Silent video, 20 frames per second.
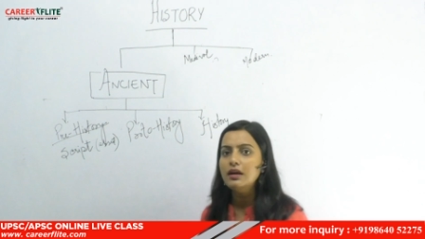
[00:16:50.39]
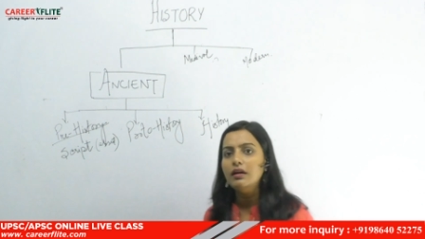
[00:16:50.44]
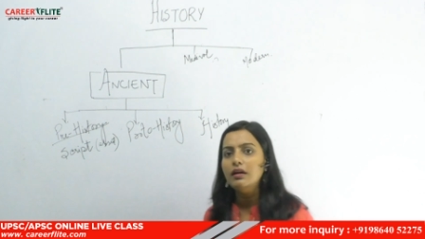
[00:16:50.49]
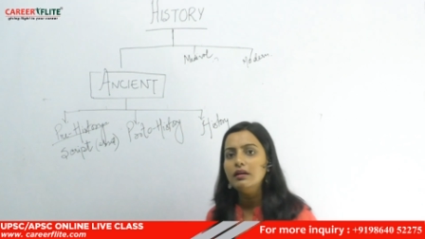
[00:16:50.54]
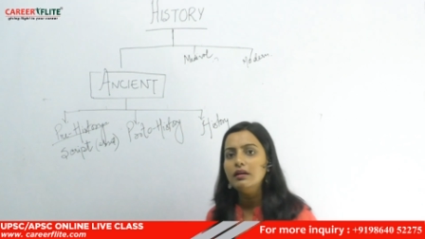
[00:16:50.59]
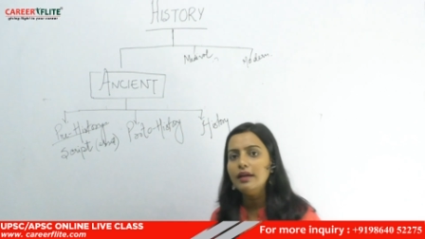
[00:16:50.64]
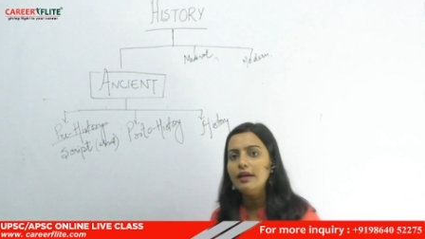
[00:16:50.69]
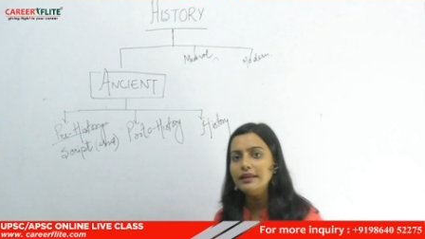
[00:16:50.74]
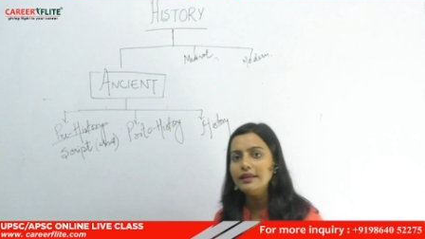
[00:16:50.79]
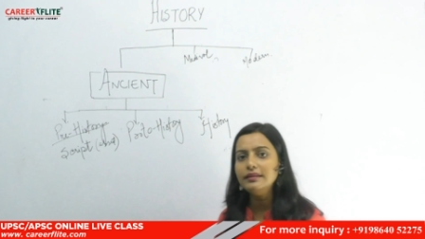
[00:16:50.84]

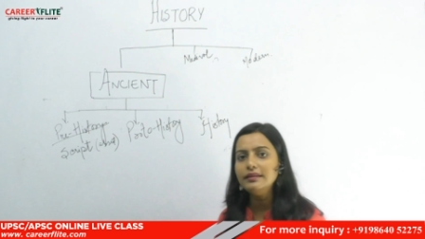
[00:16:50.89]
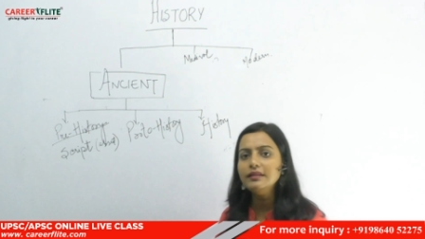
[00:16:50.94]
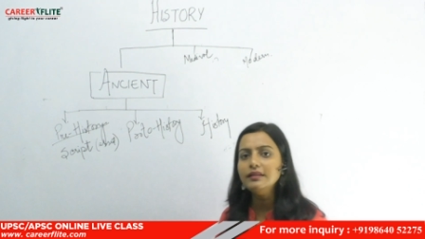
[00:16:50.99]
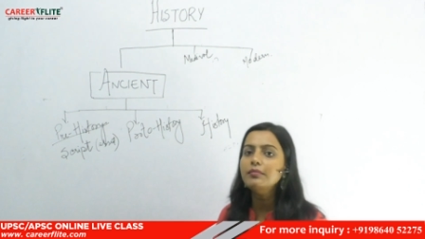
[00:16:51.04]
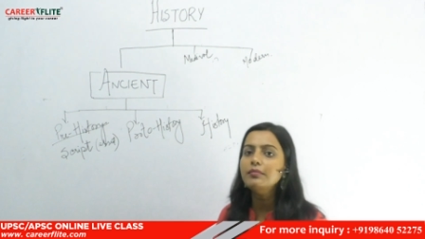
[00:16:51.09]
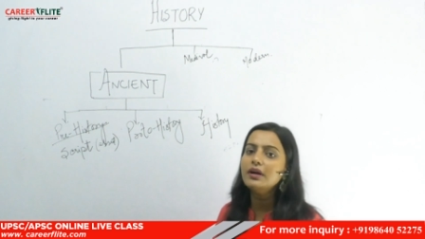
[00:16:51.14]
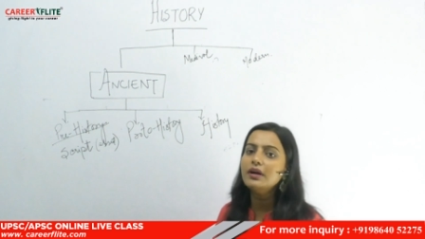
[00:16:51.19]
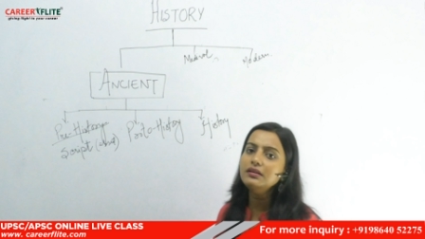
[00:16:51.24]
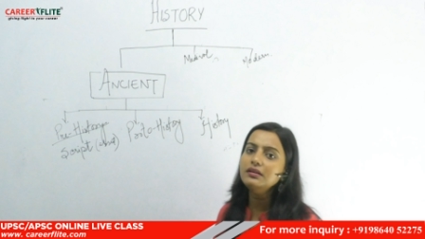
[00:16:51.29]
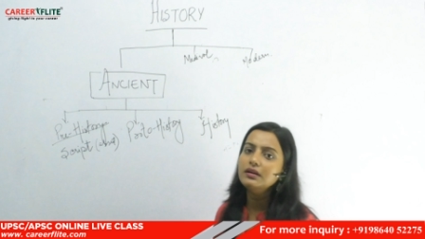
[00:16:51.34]
nothing
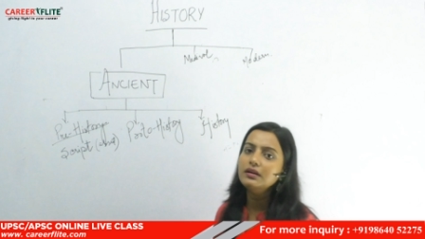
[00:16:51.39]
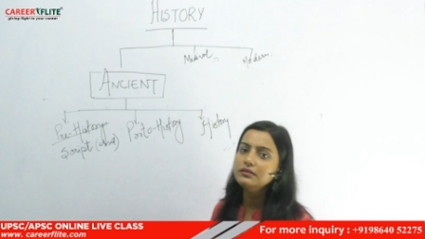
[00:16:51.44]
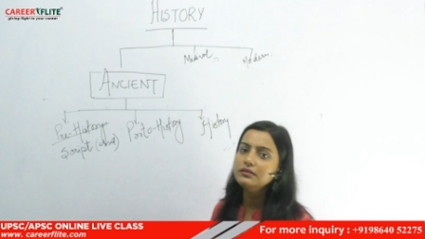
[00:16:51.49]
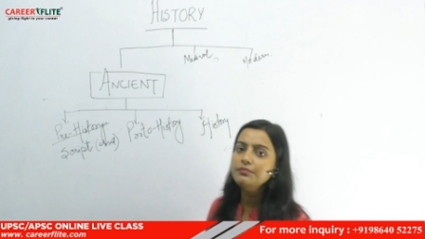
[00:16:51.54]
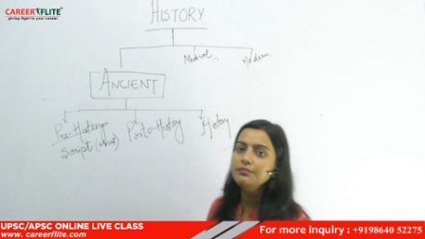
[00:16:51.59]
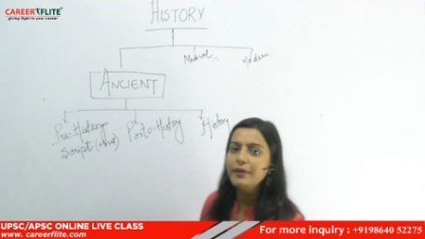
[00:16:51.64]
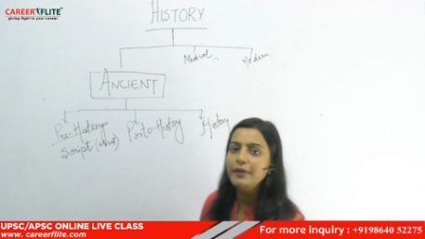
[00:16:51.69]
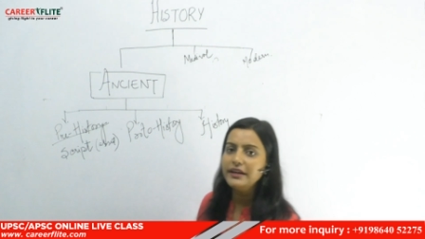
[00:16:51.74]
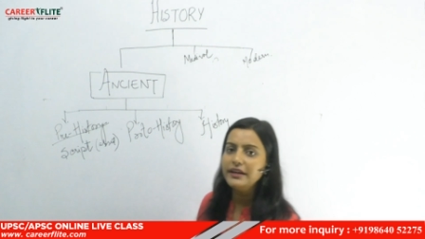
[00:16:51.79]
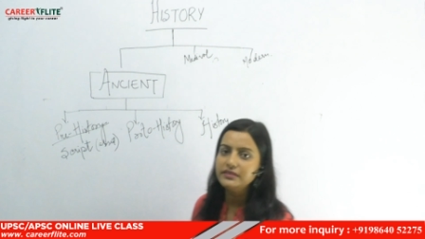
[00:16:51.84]
but the
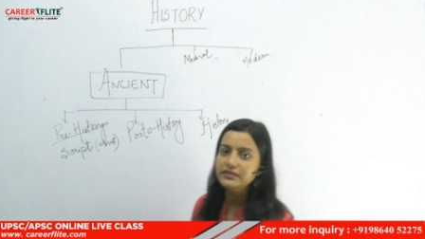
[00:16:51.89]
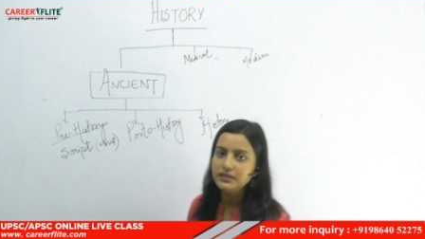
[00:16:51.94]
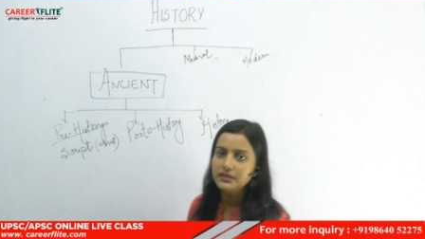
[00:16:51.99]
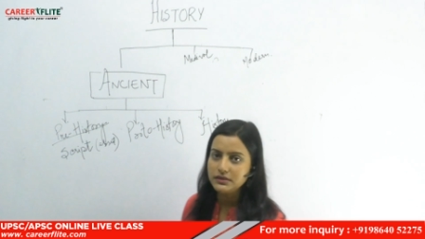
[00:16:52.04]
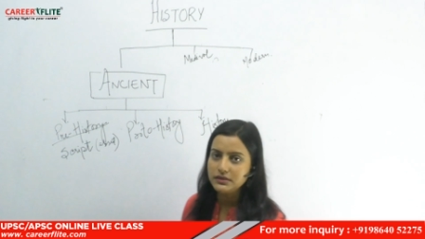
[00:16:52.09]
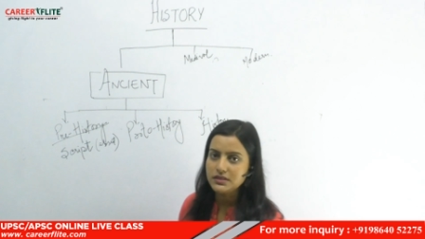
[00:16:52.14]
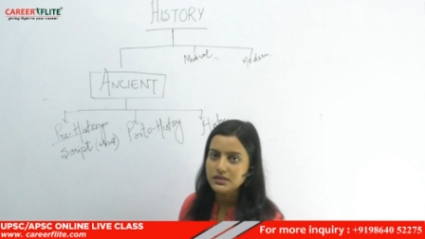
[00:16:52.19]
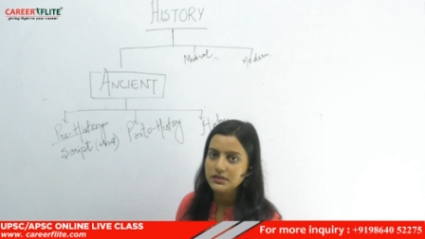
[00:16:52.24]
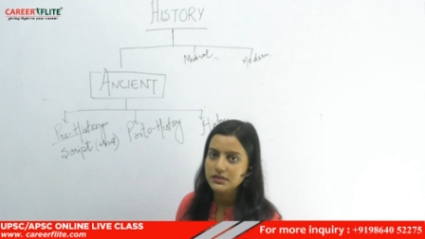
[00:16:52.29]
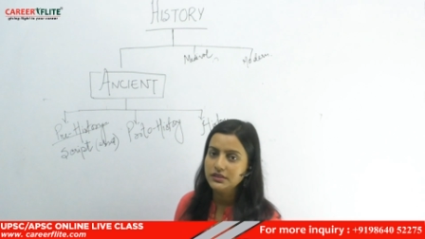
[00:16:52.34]

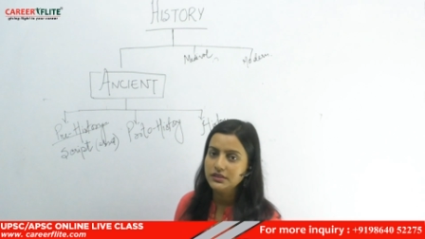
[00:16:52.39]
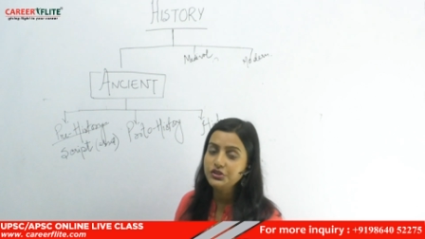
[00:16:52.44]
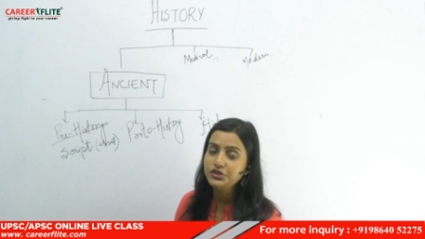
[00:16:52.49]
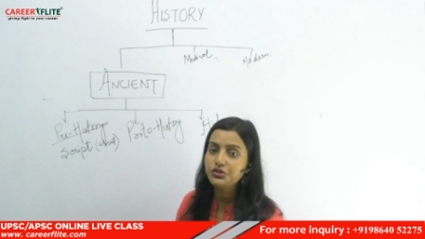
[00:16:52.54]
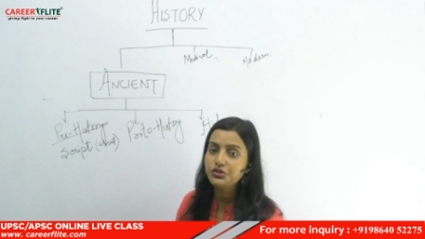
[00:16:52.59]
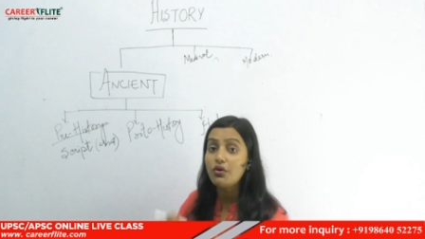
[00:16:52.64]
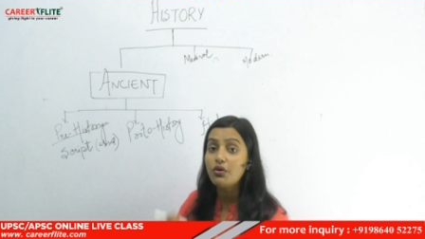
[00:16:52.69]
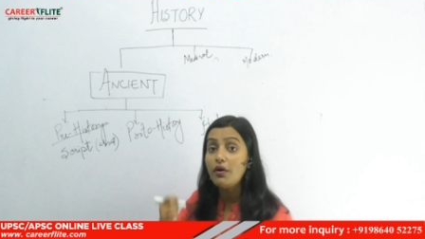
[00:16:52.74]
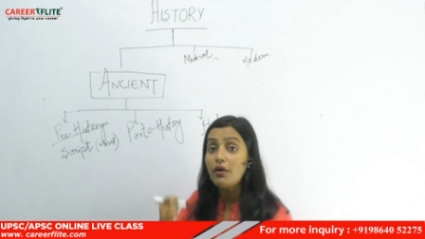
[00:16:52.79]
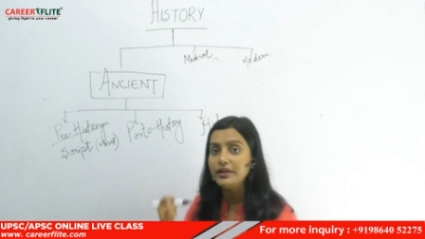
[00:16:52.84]
paintings, the
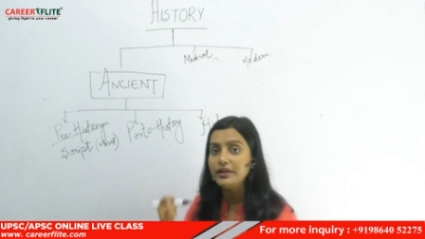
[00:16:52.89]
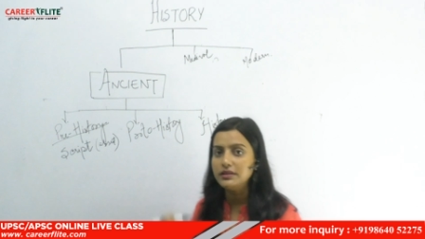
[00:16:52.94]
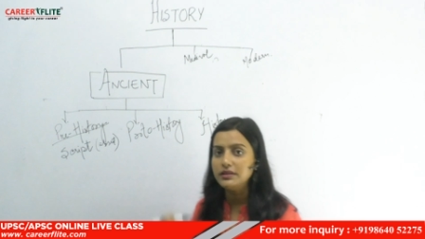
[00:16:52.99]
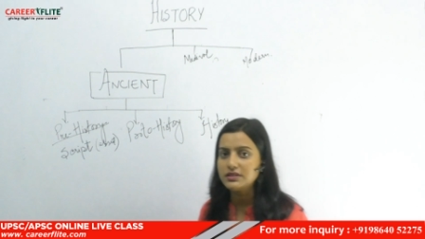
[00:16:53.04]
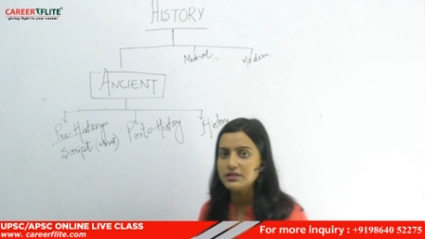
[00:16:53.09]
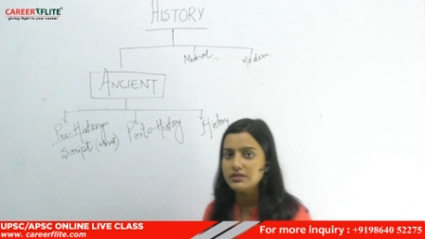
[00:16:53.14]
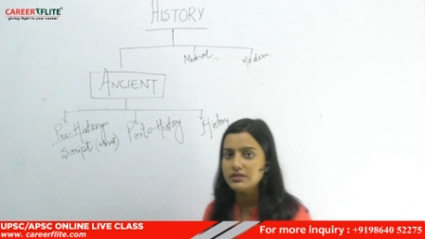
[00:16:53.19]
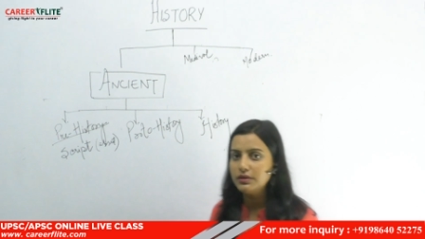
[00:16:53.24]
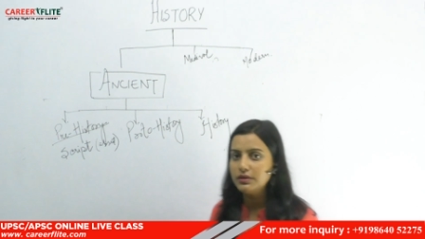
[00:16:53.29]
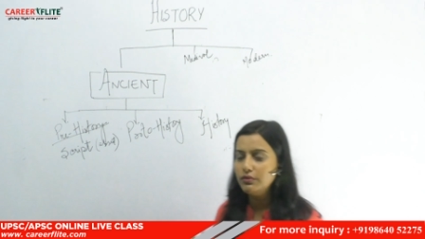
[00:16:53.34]
drawings,